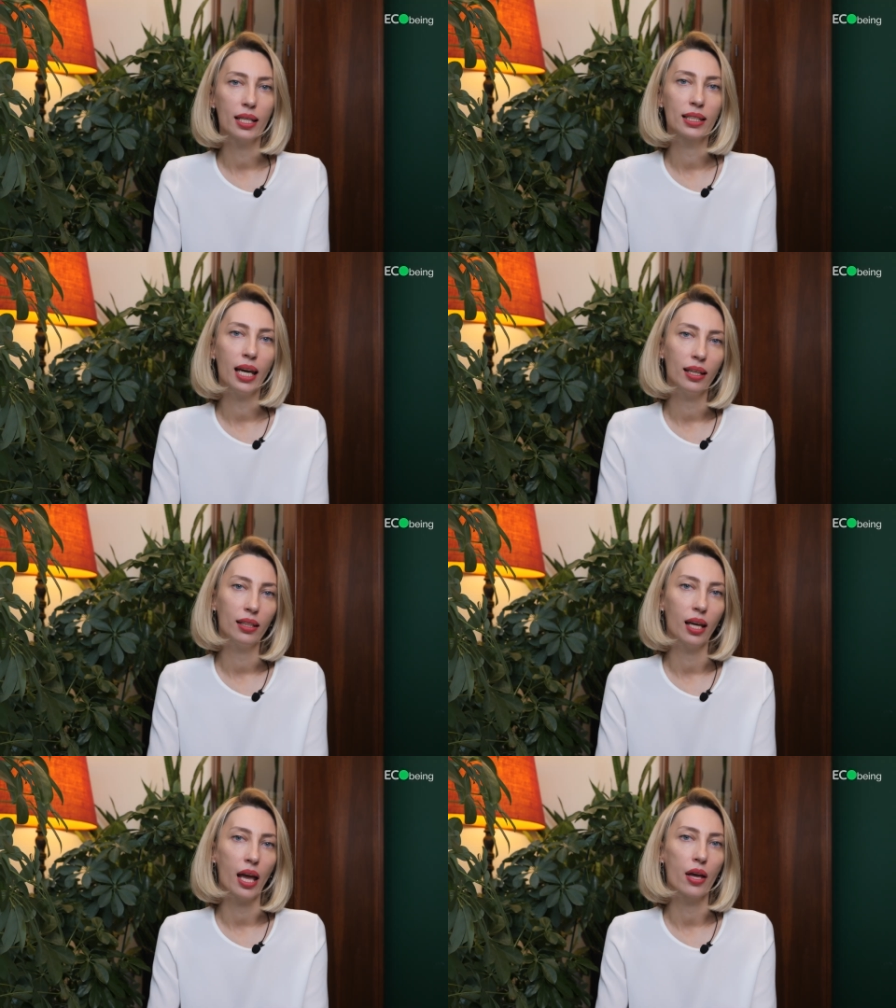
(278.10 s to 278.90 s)
is
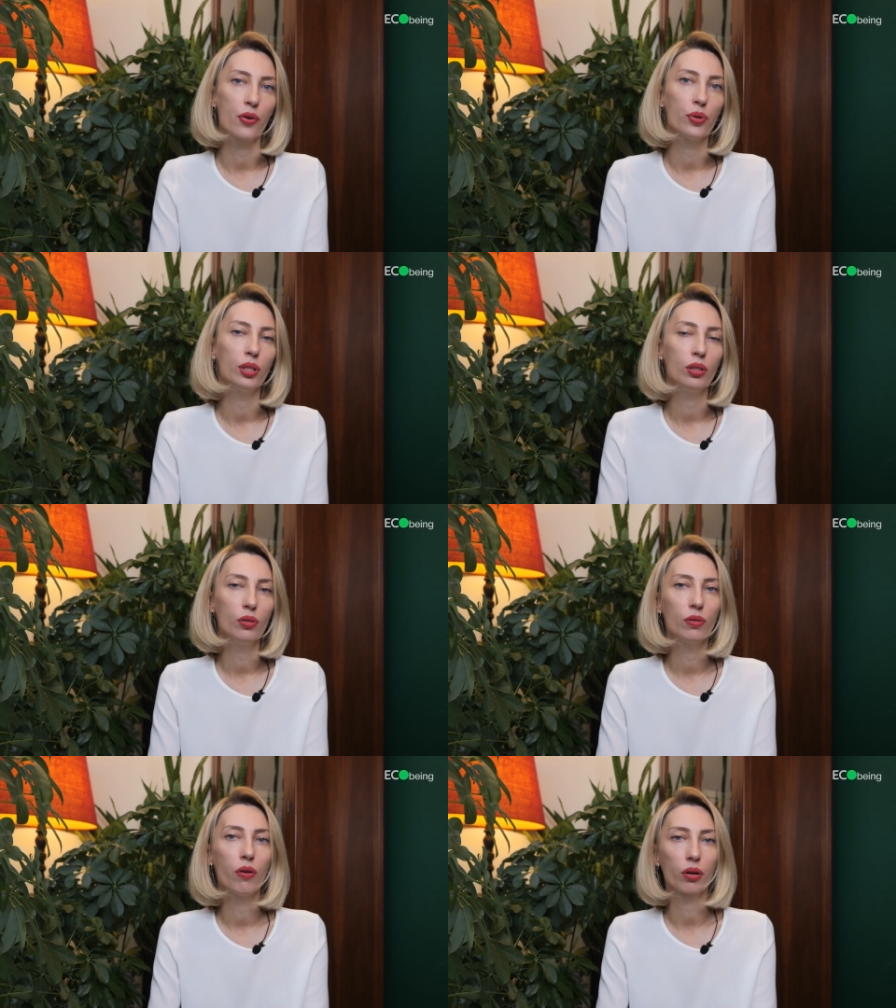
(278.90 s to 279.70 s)
gaining a
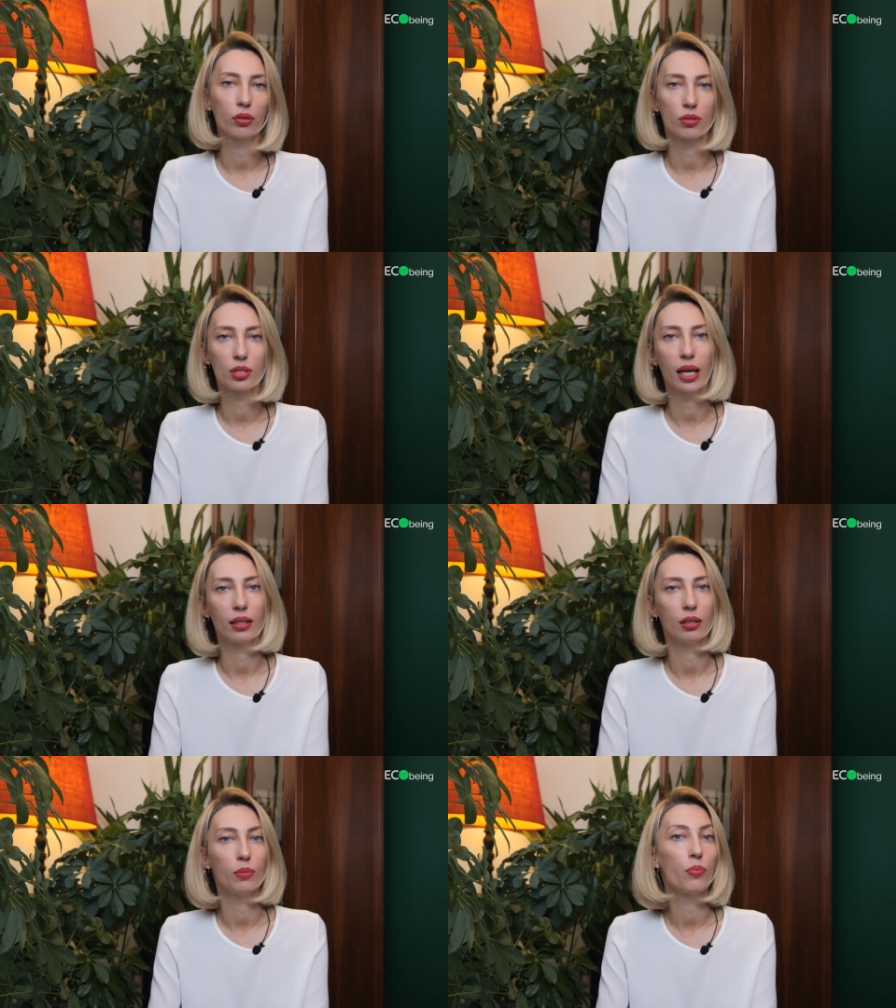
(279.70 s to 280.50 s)
renewed focus
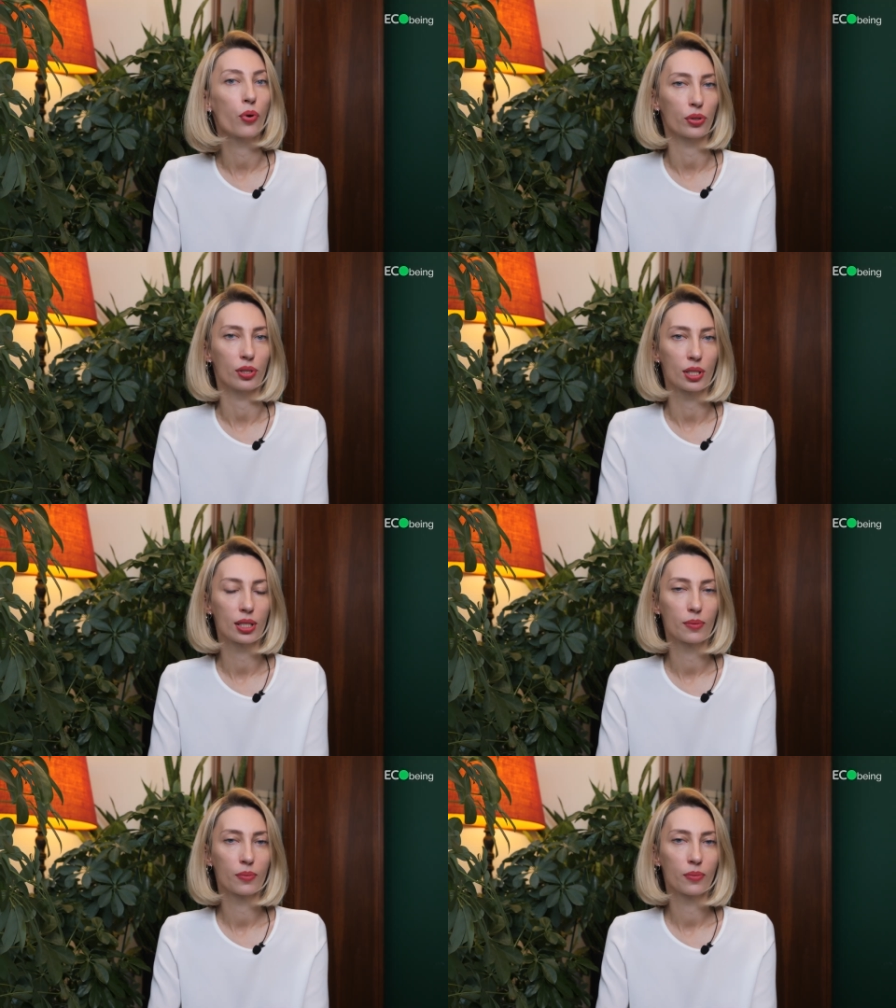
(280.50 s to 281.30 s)
and importance.